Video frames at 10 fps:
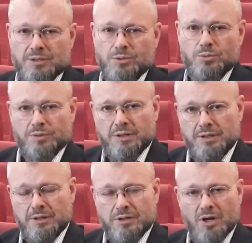to
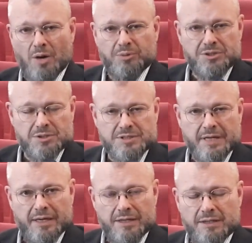the communist
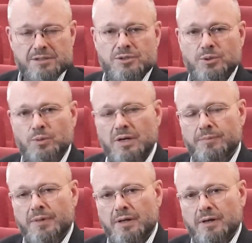society. So
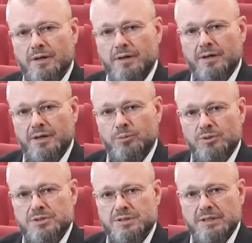it
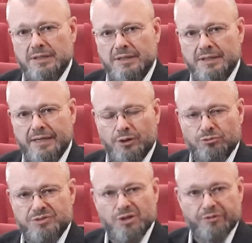was kind
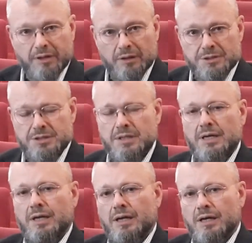of difficult
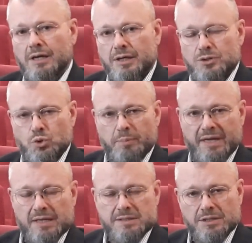to
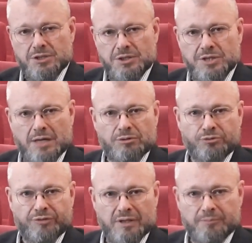make such a genre
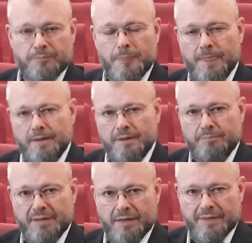film
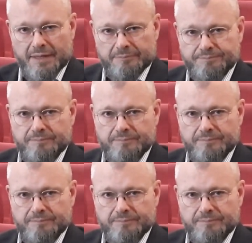back then.